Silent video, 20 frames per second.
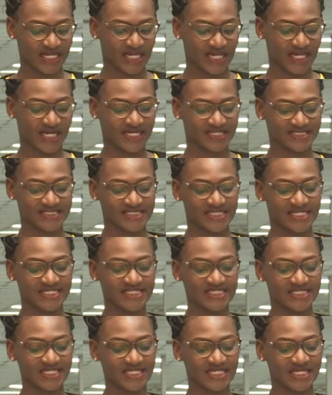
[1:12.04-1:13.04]

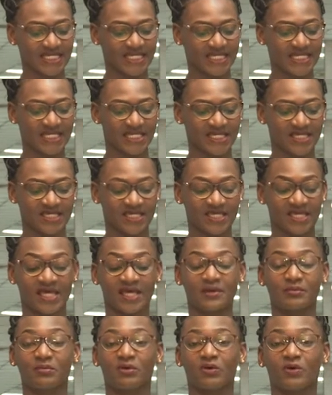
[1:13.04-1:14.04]
Kasende
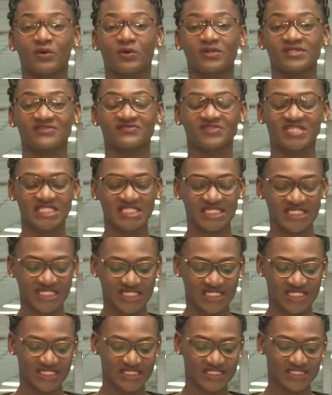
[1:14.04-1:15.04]
Kihembo, 17
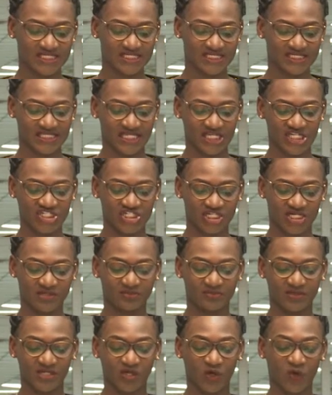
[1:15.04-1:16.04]
years, said she
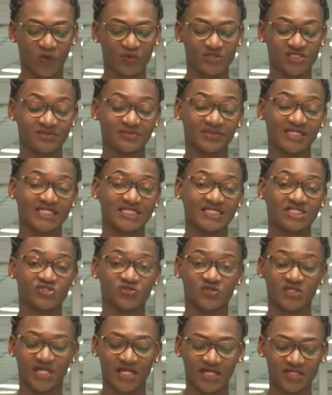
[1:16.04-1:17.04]
had been contemplating
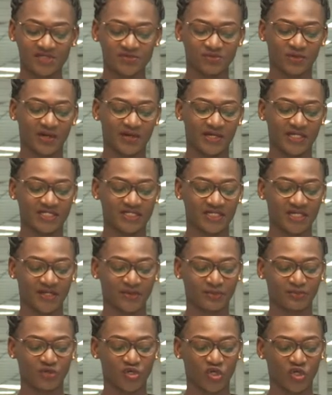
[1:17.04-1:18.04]
to get married
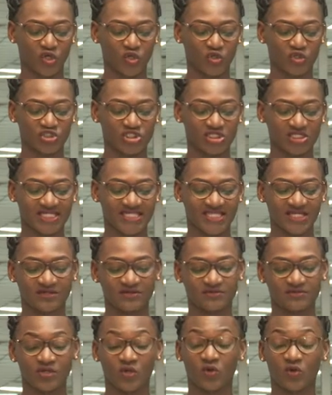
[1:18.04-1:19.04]
because
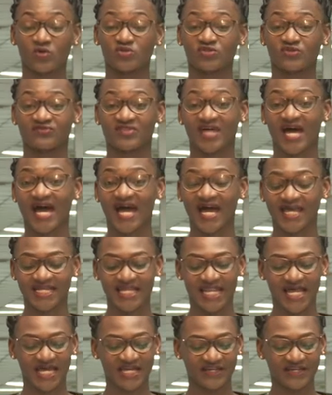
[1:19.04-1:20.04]
of the
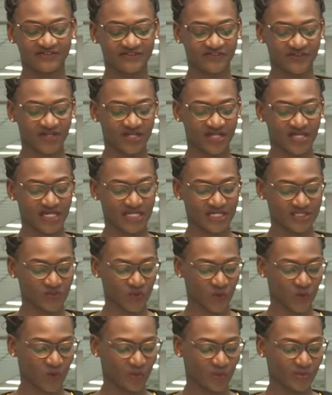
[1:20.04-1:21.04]
hard life at
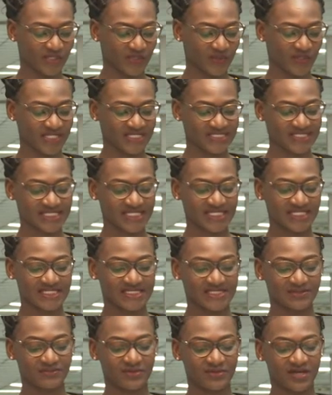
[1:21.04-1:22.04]
home. Now, Kasende
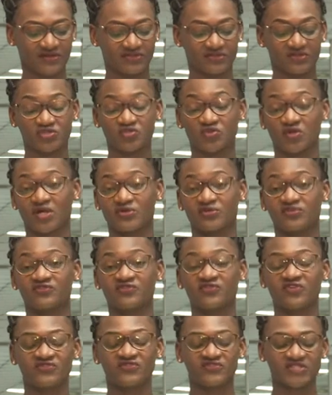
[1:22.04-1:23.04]
is among the
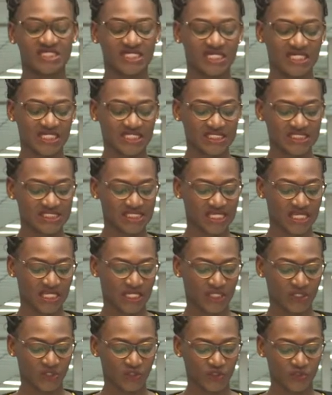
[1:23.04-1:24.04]
250 girls
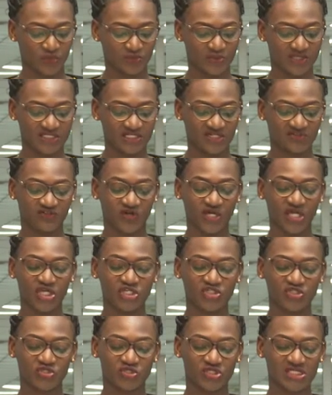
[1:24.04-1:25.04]
who completed
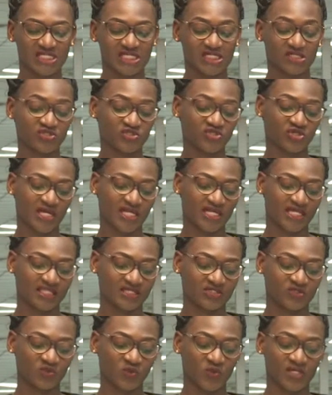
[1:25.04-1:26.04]
vocational skills training
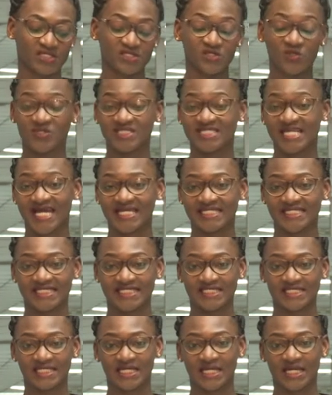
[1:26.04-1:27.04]
that was
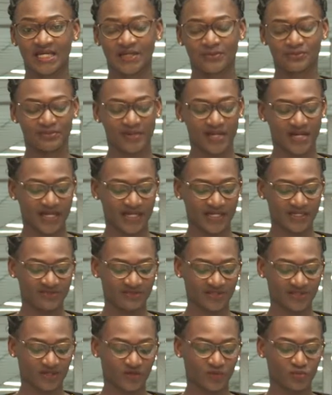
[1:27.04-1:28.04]
conducted by
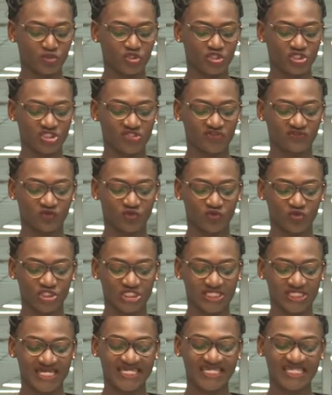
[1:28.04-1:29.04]
the Community
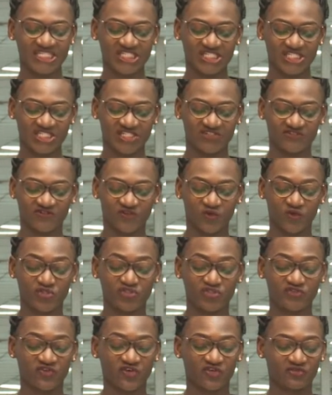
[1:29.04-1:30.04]
Volunteer Initiative for
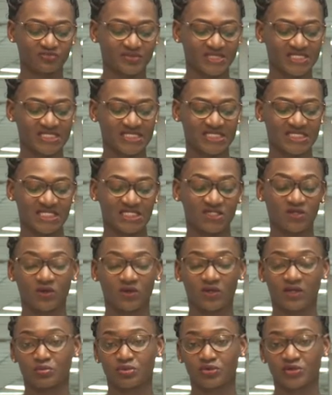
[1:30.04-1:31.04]
Development in
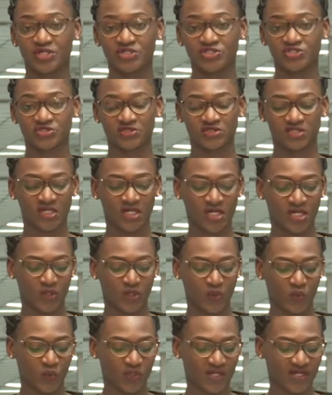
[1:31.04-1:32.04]
collaboration
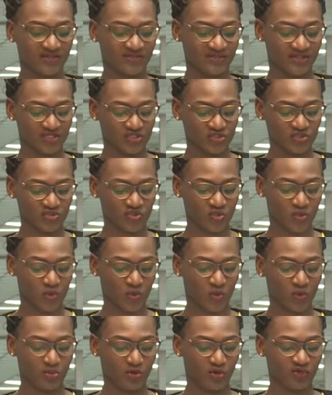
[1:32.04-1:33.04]
with the
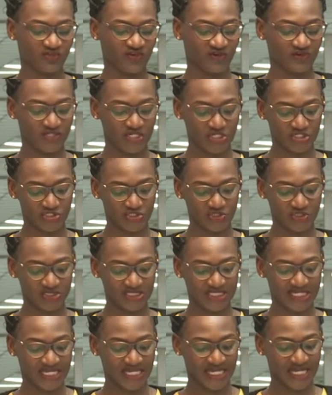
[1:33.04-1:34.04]
Strong
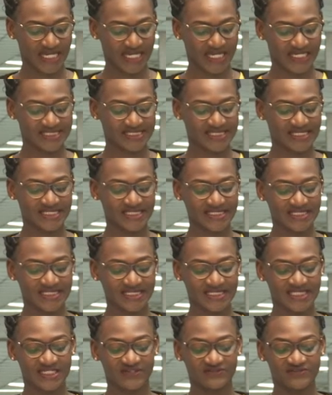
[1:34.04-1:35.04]
Foundation. Kasenda
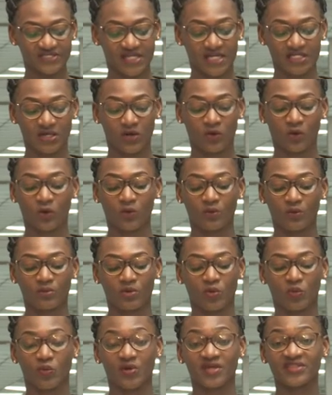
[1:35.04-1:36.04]
lives at
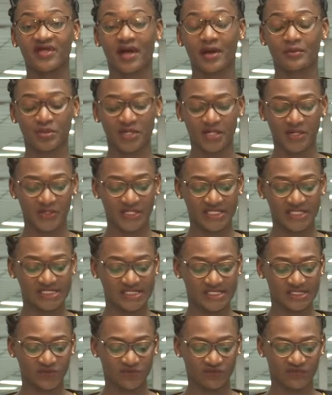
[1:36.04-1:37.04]
home with her
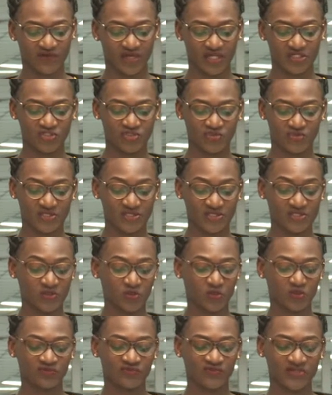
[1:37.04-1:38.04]
parents, who failed to raise
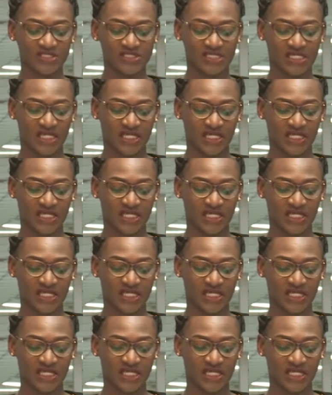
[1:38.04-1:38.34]
school fees